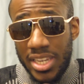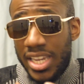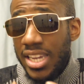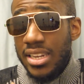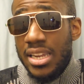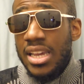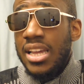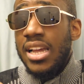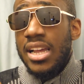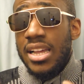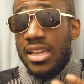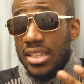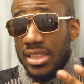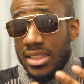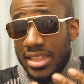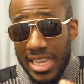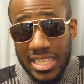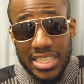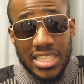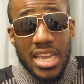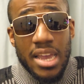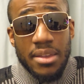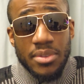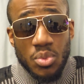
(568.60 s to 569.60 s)
again,
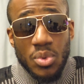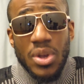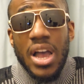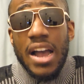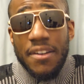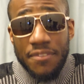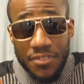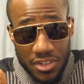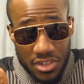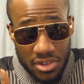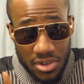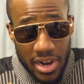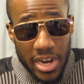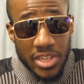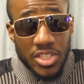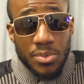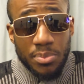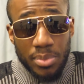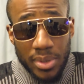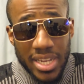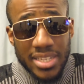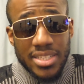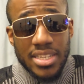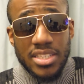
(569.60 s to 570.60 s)
there are times where I've tried
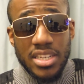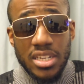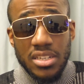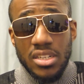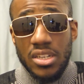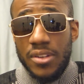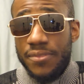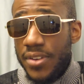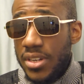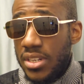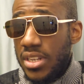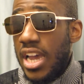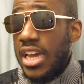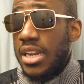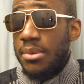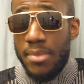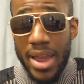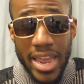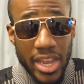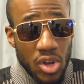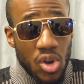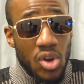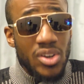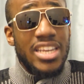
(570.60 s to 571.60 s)
to play as a central defender and
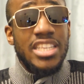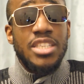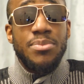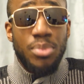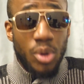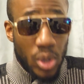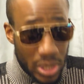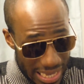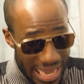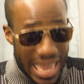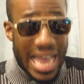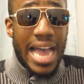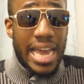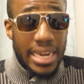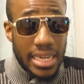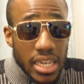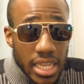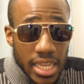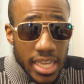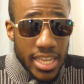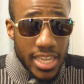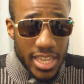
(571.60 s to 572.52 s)
my God, it's bloody hard.